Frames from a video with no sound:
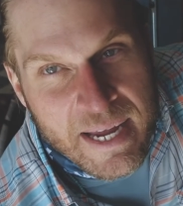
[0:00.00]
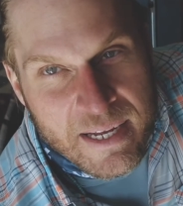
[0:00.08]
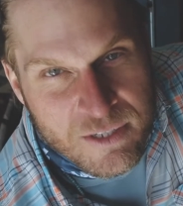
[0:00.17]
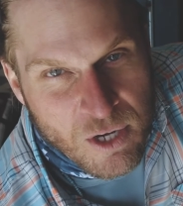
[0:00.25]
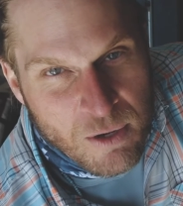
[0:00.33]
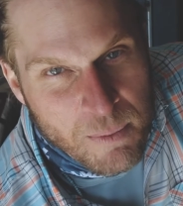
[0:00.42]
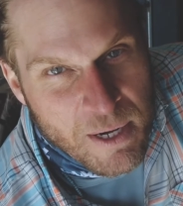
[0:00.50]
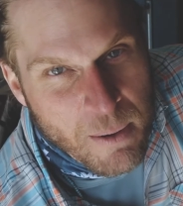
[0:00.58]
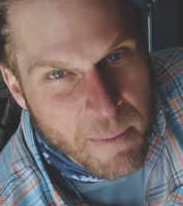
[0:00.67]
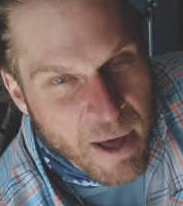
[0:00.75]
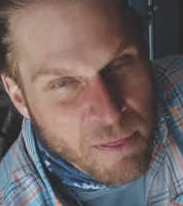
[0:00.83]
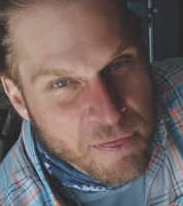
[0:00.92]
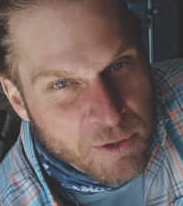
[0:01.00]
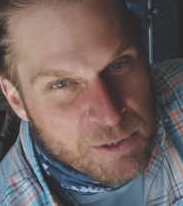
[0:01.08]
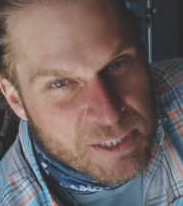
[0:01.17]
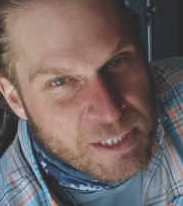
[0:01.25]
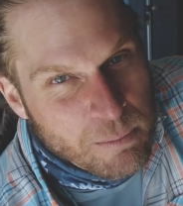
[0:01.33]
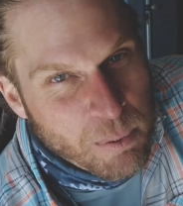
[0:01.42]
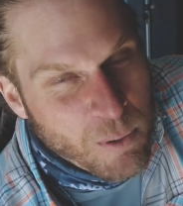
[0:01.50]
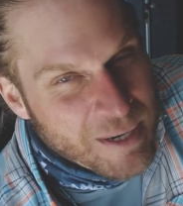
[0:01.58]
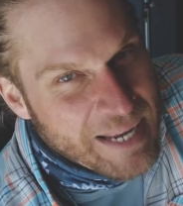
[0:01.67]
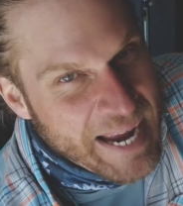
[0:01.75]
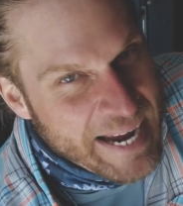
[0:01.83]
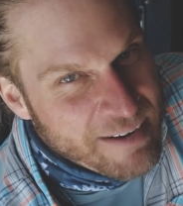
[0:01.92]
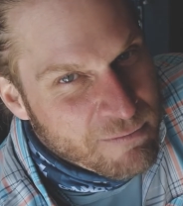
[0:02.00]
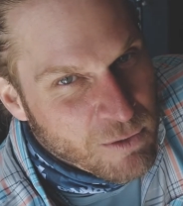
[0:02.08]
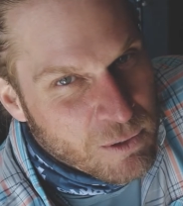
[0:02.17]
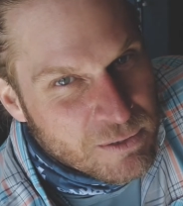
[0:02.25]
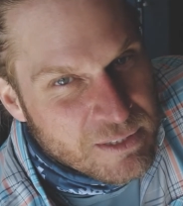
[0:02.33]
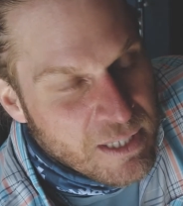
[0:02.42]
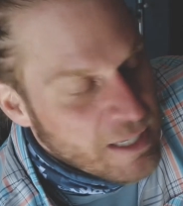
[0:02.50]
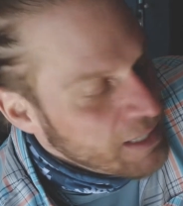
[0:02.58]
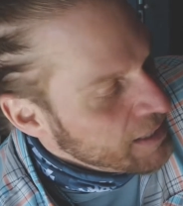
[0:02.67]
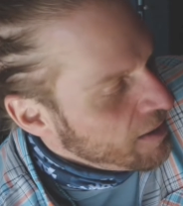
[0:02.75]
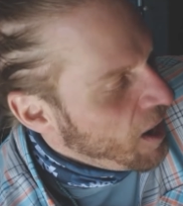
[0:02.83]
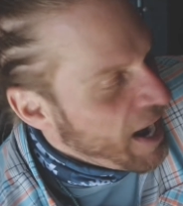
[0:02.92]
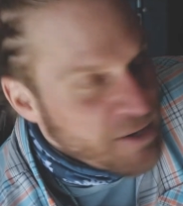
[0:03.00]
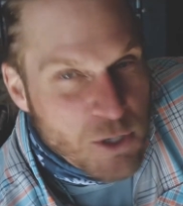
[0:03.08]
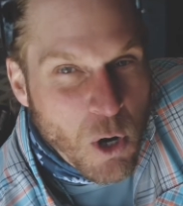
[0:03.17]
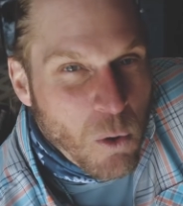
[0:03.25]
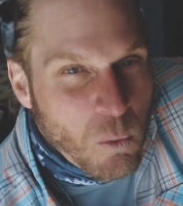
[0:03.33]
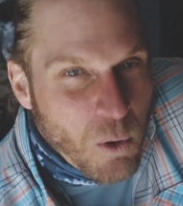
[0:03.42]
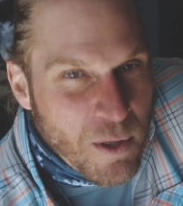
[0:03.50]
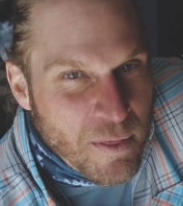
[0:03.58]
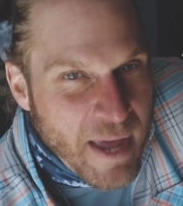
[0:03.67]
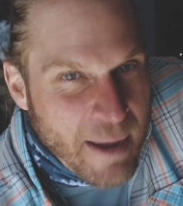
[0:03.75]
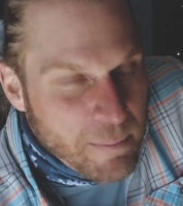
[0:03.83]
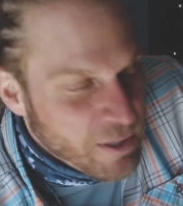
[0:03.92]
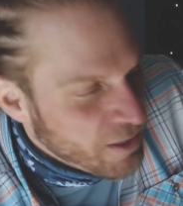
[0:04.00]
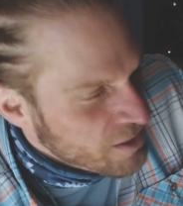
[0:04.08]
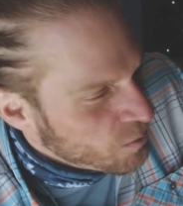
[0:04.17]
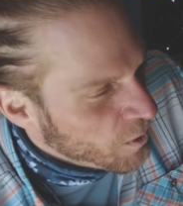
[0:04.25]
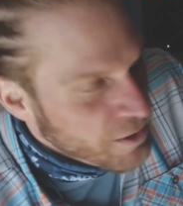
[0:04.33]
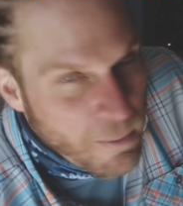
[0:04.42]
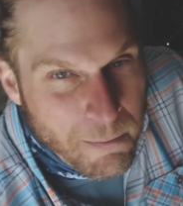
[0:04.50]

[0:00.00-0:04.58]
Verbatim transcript: it's gonna be about 13.8 volts. Now I don't want that because what the